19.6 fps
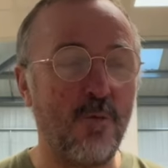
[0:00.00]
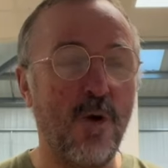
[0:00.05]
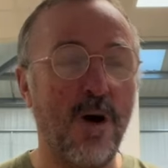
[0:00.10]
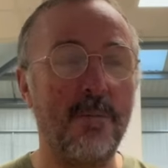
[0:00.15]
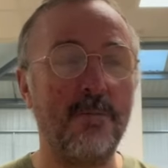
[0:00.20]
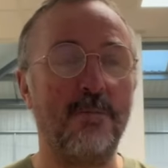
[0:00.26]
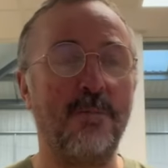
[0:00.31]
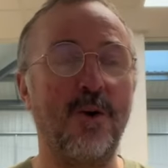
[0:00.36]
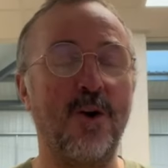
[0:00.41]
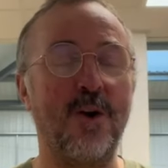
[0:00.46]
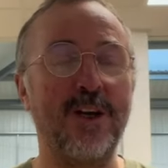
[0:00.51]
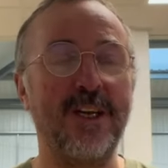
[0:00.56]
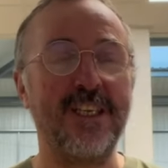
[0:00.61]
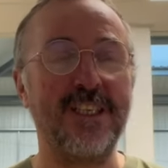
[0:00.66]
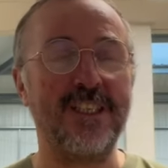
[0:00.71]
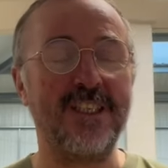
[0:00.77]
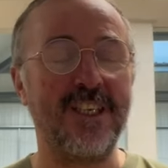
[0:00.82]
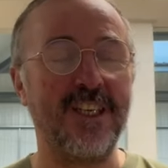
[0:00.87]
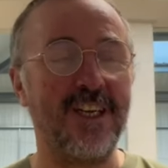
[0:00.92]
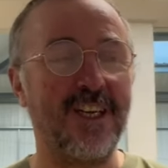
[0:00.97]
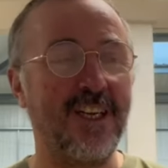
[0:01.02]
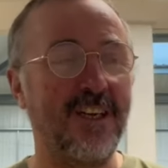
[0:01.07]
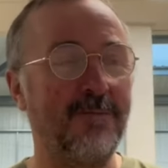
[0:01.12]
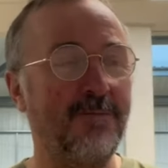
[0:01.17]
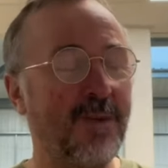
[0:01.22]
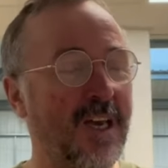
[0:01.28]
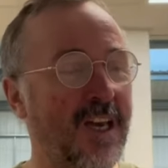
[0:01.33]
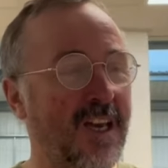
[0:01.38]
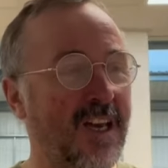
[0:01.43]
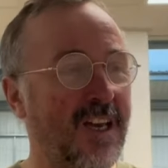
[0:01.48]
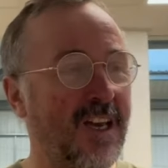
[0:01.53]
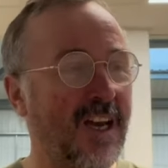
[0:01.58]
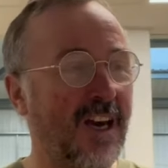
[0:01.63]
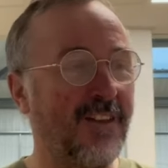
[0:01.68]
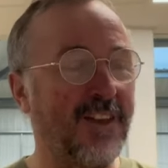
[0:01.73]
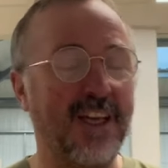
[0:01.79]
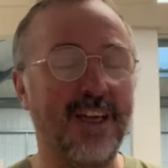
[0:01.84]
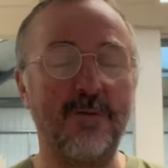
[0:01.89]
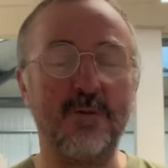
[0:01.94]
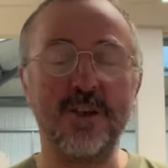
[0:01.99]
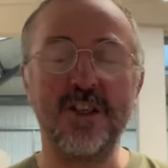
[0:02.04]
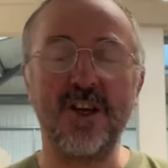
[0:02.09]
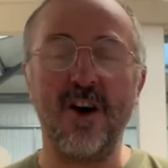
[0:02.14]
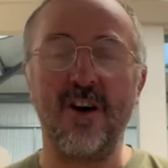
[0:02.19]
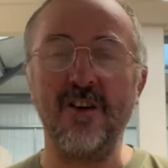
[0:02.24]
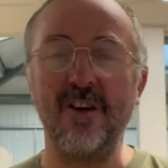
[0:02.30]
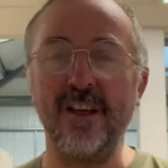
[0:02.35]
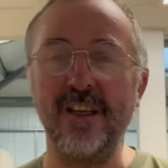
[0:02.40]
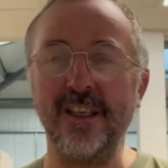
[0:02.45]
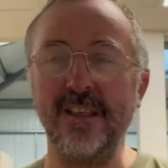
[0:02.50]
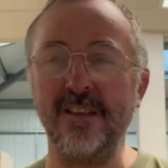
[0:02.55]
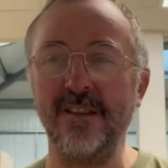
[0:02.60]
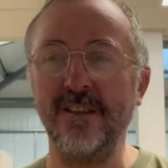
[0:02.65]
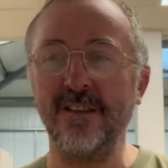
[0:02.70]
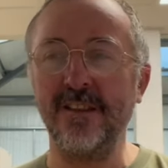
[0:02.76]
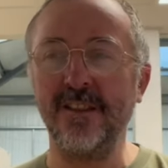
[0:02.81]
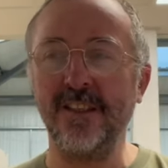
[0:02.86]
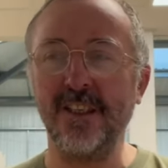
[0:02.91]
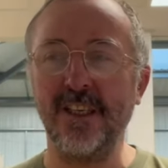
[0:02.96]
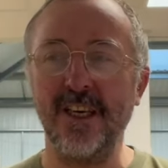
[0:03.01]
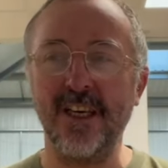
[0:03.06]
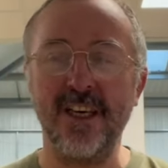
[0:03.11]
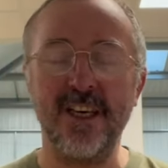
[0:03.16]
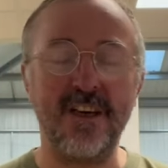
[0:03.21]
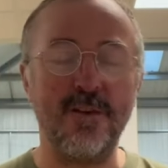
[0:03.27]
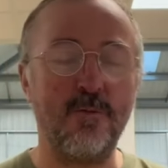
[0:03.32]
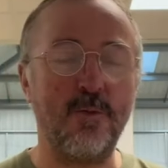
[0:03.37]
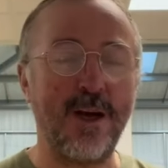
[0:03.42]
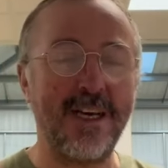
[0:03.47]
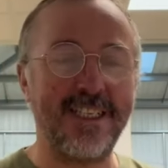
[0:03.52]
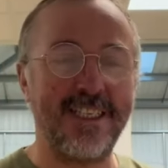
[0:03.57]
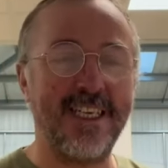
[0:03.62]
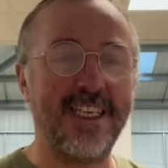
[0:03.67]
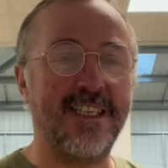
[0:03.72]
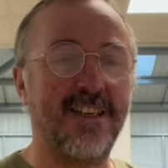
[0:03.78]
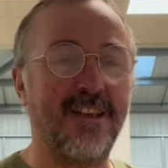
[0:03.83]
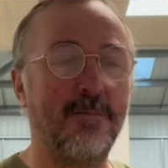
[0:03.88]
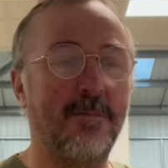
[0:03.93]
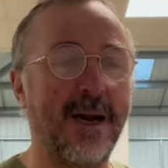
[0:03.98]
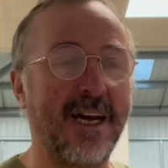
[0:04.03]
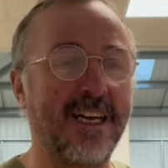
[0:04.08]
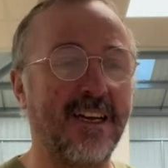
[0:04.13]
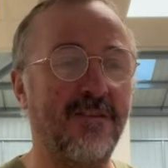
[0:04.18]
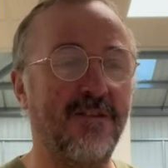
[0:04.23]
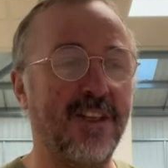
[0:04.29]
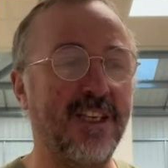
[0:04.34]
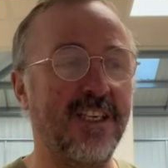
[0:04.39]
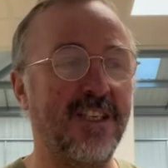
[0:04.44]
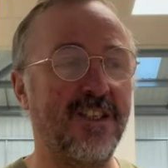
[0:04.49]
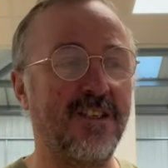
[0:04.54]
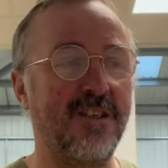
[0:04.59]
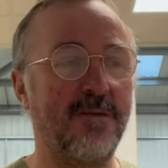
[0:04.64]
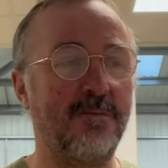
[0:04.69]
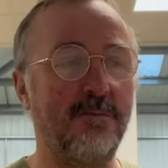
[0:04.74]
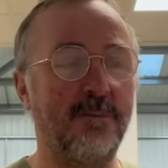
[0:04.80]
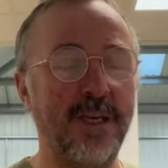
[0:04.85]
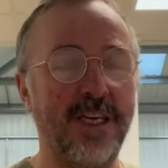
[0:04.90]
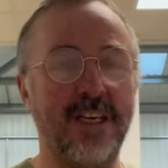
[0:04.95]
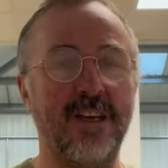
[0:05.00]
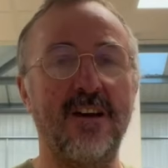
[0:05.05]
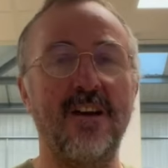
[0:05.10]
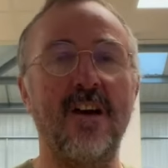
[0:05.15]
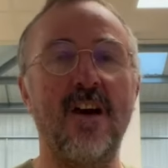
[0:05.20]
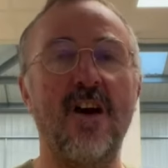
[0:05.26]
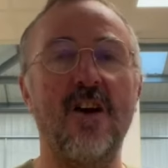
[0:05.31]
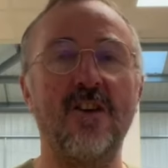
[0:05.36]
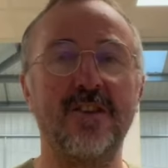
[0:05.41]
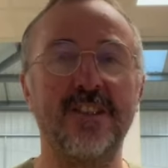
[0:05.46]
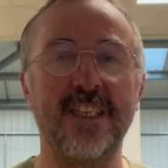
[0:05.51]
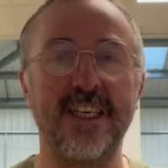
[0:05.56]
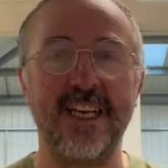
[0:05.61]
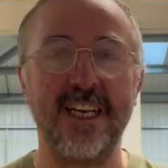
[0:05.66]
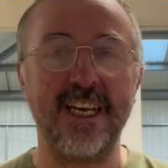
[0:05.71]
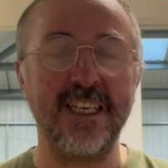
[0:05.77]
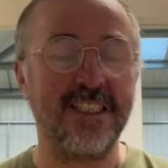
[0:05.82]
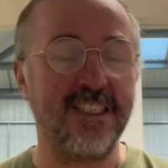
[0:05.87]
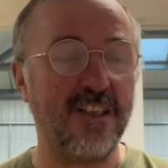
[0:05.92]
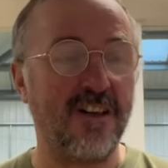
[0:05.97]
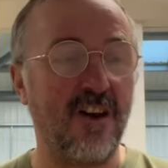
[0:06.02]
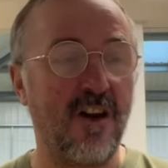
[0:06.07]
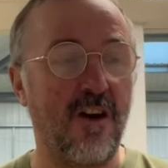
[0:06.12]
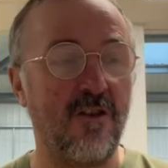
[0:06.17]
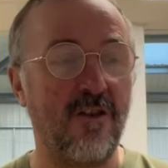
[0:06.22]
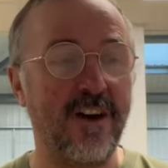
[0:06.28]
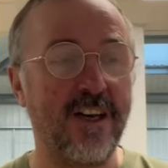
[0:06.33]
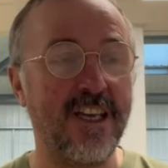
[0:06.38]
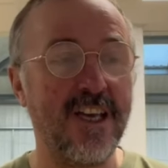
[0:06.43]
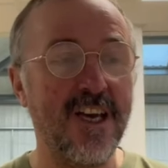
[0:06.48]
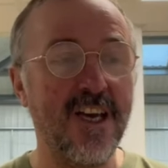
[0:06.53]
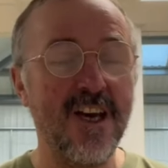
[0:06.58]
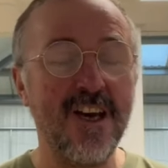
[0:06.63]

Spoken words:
one point, I think it was Colin, went into the back of this big articulated lorry,